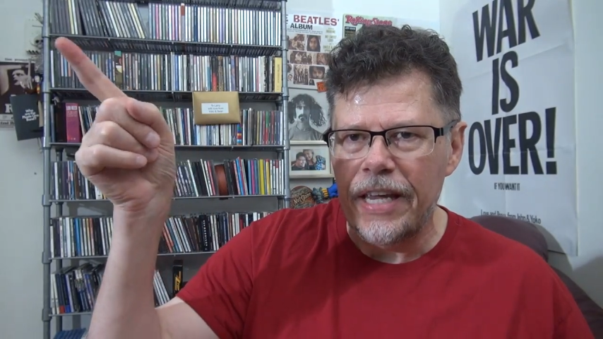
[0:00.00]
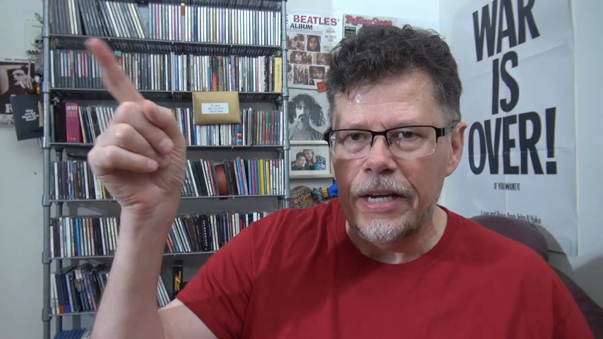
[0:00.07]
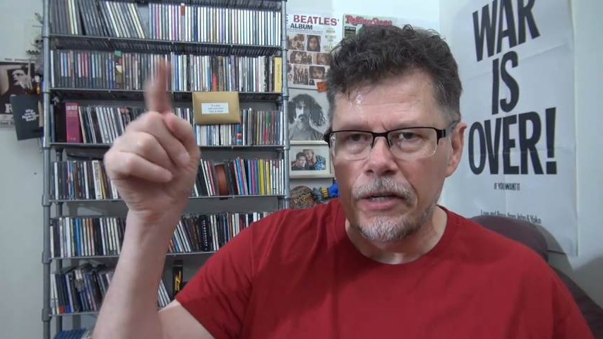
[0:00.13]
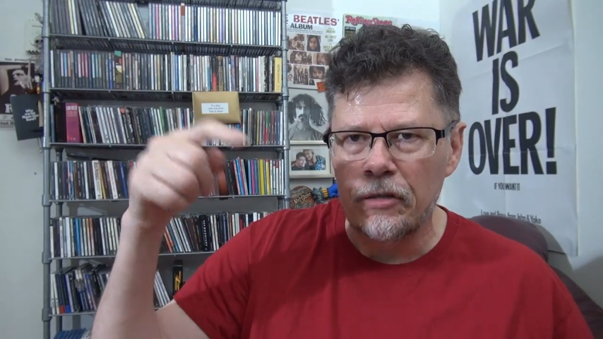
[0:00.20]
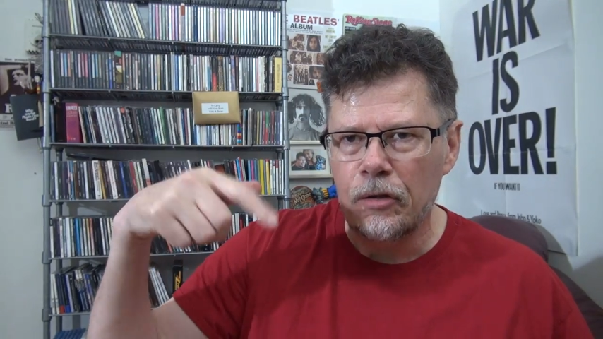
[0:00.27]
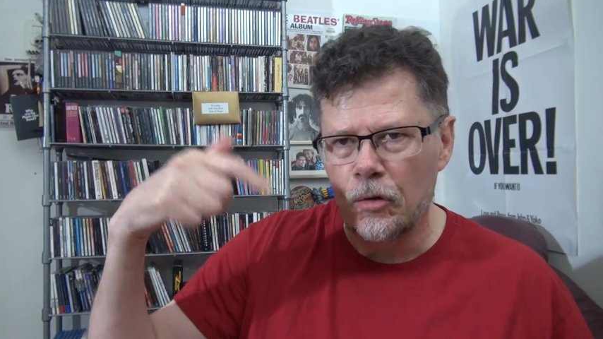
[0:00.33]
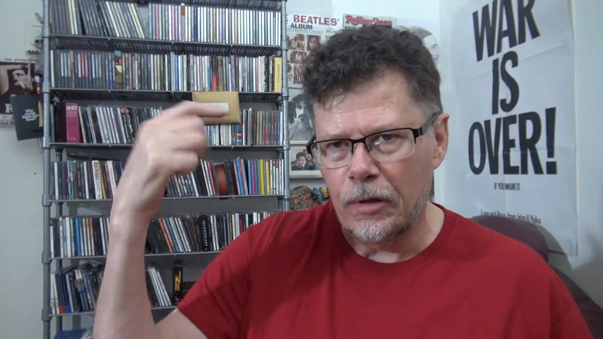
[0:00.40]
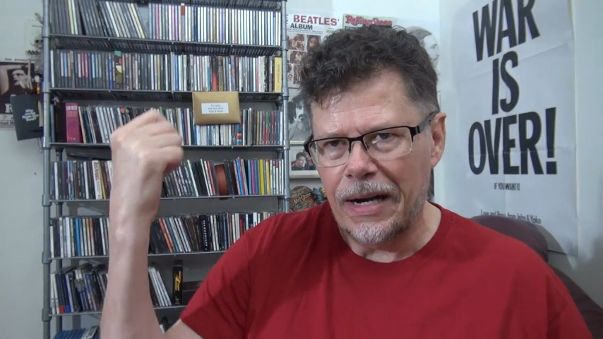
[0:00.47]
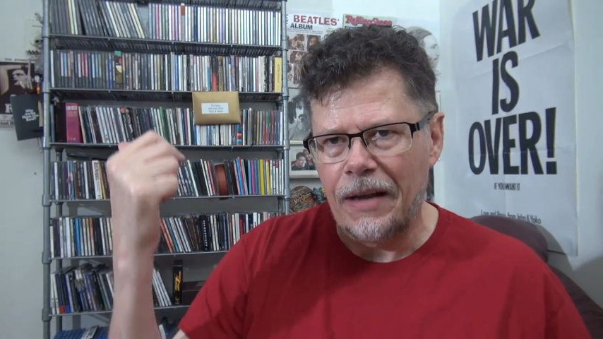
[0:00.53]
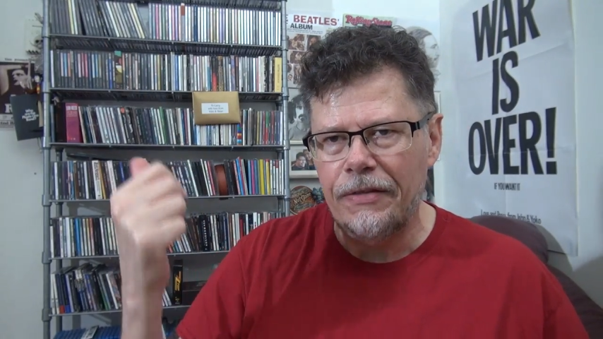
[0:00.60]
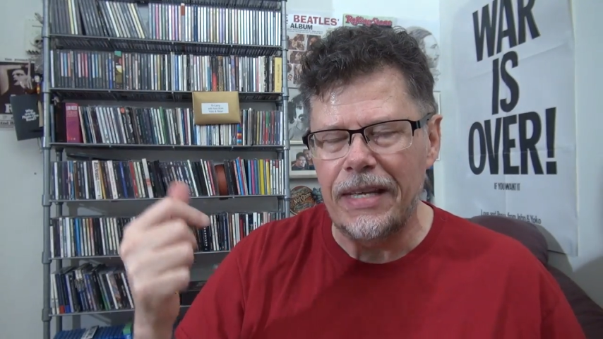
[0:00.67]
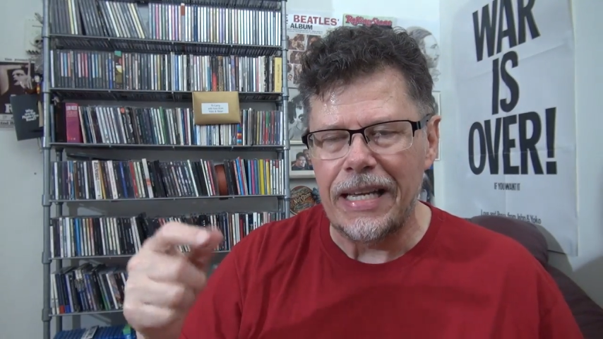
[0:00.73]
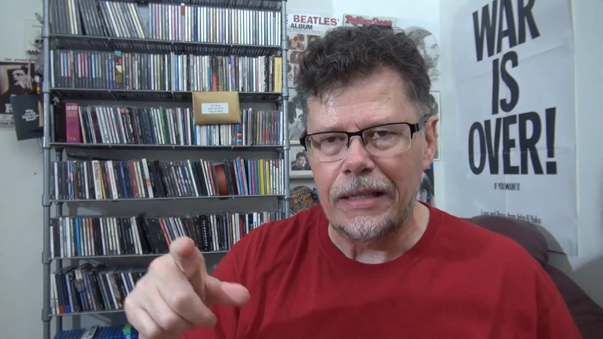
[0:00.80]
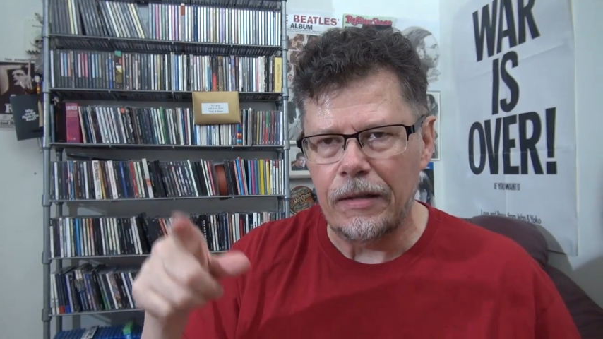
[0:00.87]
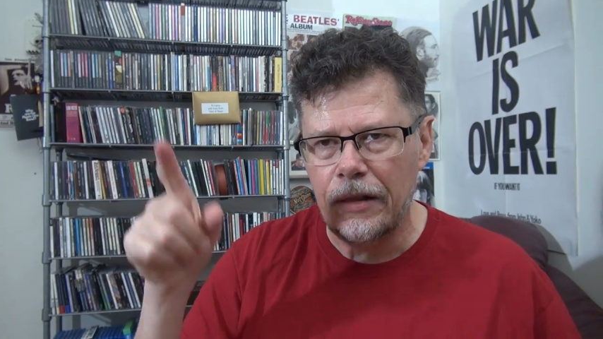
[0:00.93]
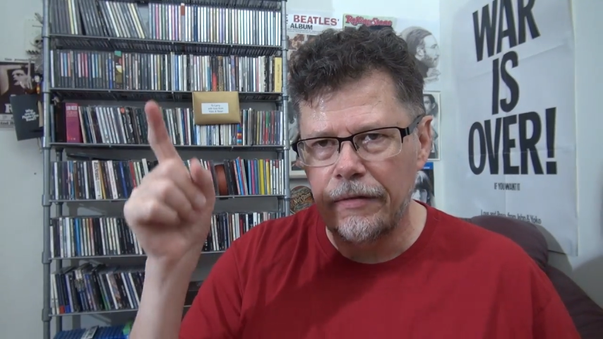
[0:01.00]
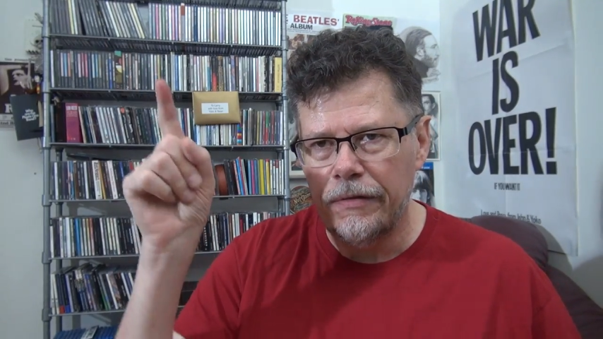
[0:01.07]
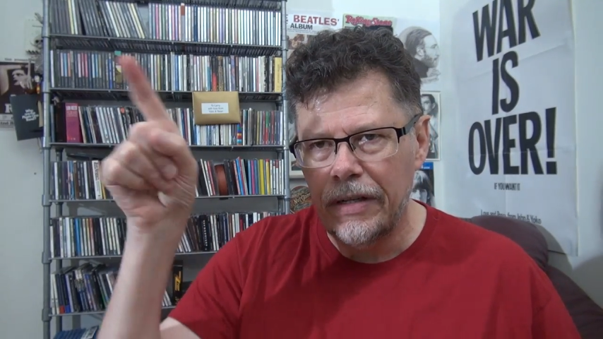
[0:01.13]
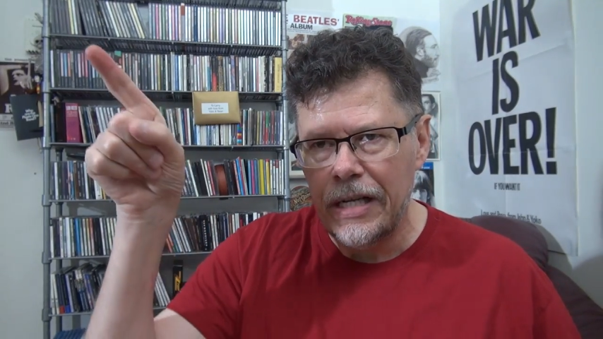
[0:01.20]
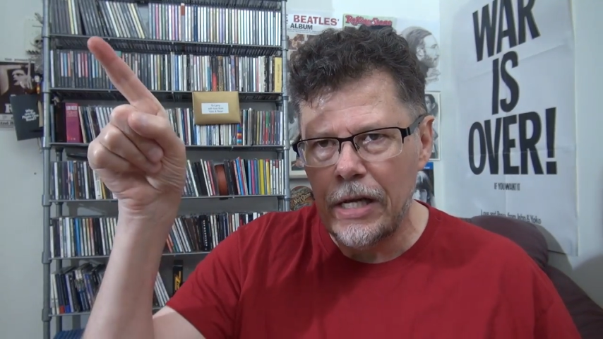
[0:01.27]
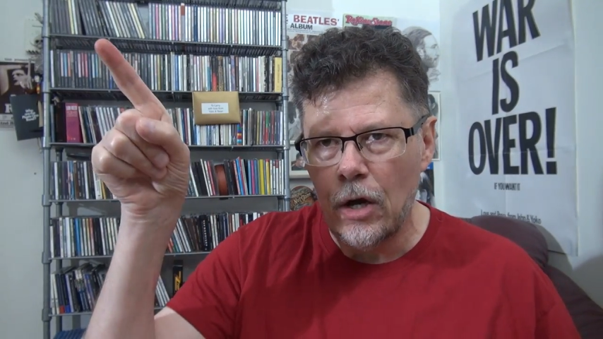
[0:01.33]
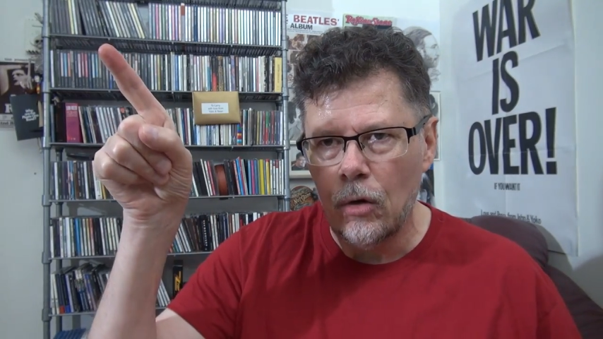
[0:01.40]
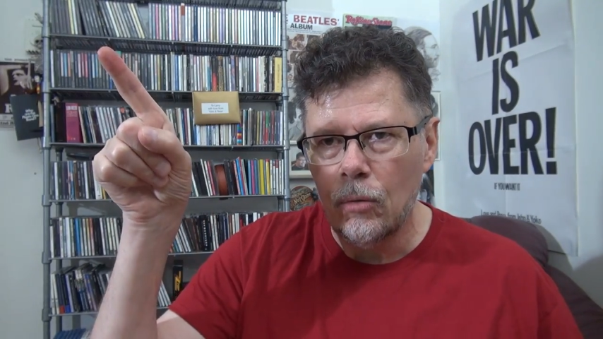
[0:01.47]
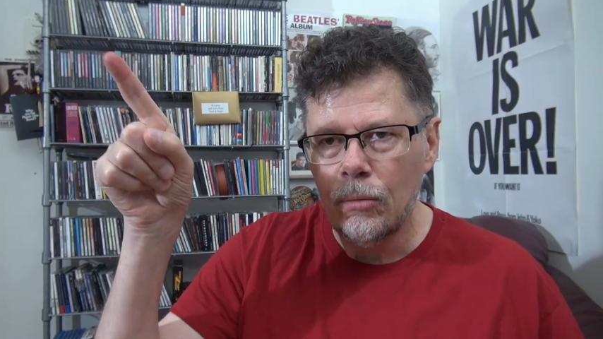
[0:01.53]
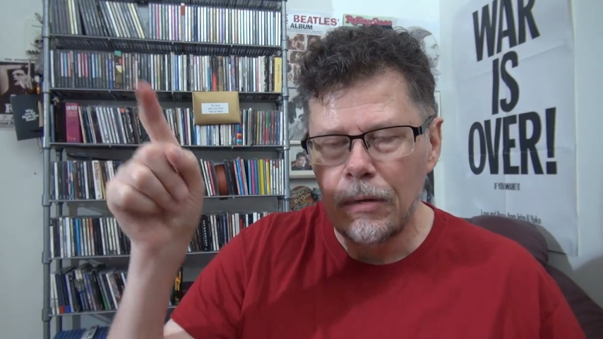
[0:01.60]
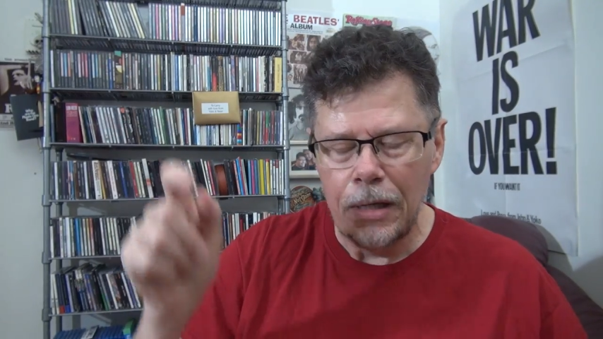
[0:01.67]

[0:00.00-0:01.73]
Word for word: here or at the end of the video